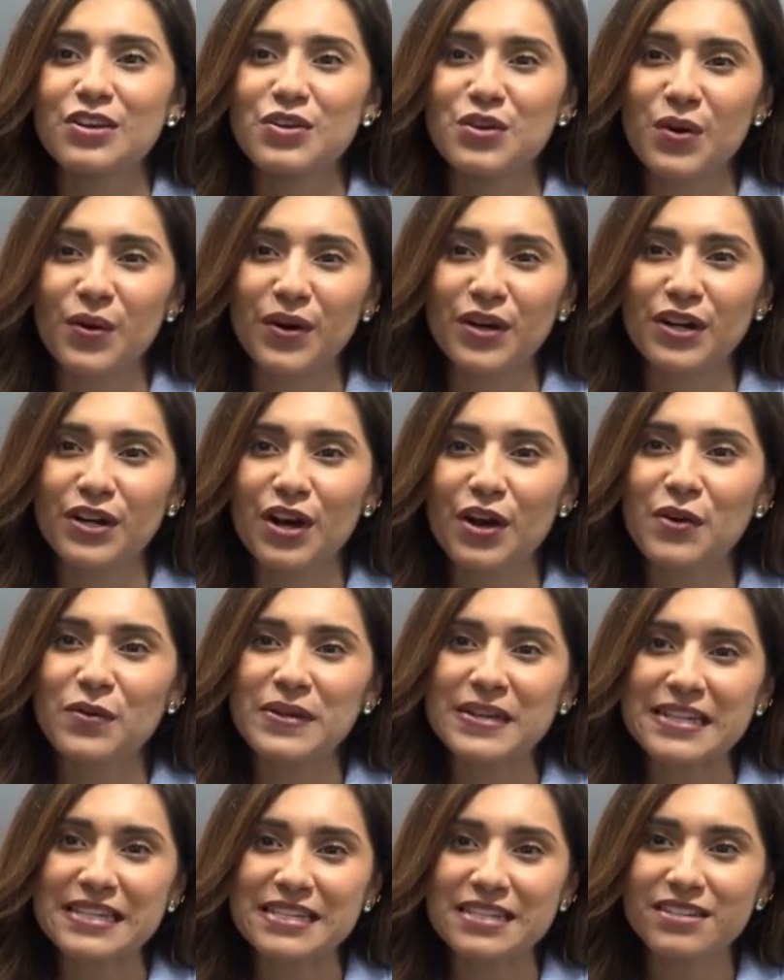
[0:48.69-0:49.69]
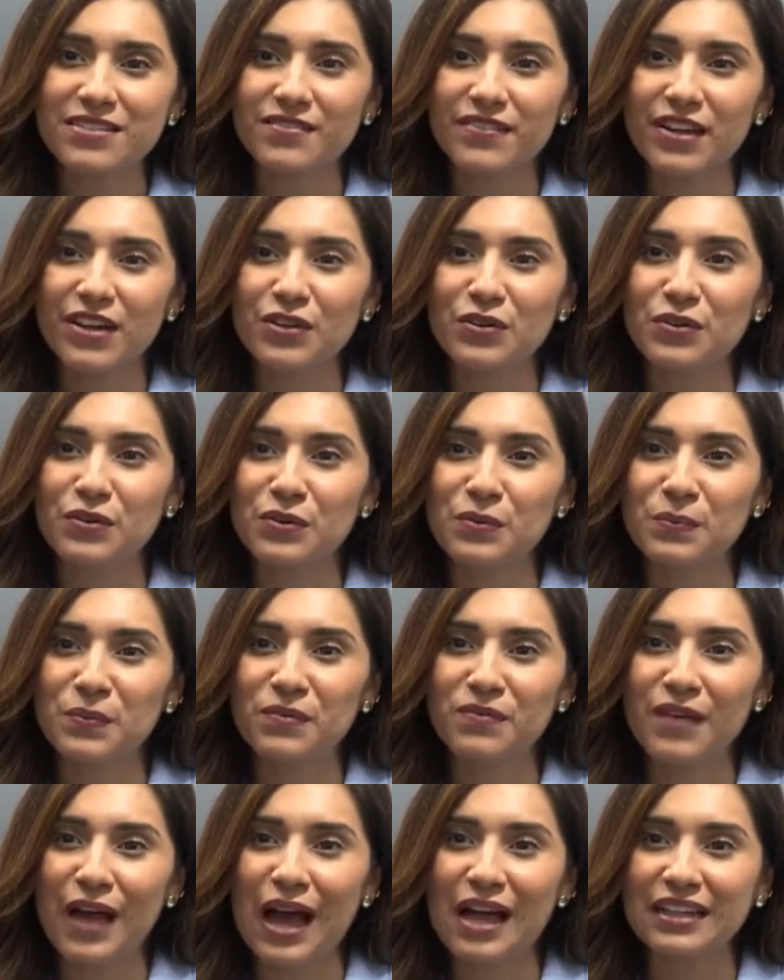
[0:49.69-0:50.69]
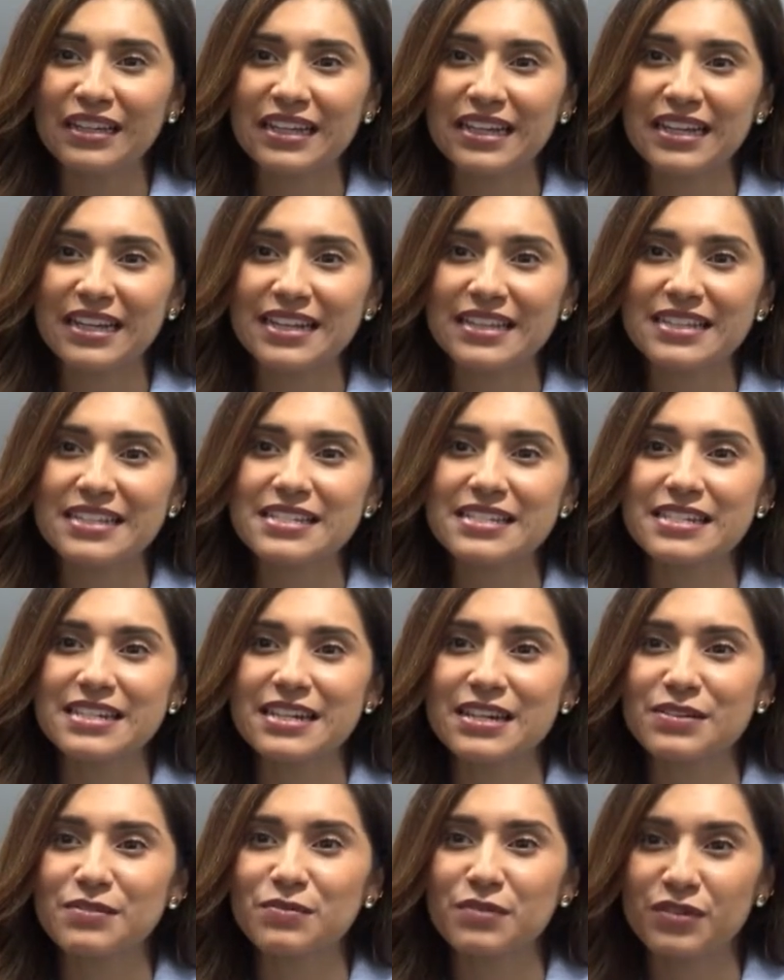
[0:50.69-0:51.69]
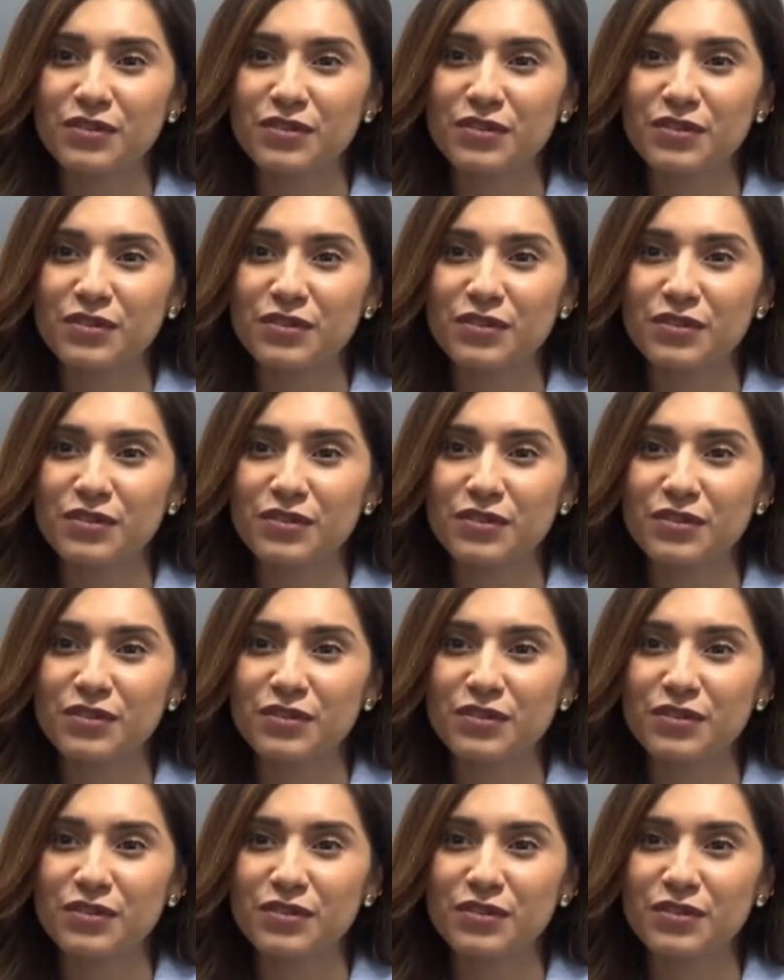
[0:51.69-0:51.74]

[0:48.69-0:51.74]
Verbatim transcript: Norco, Eastvale, Jurupa Valley, and the city of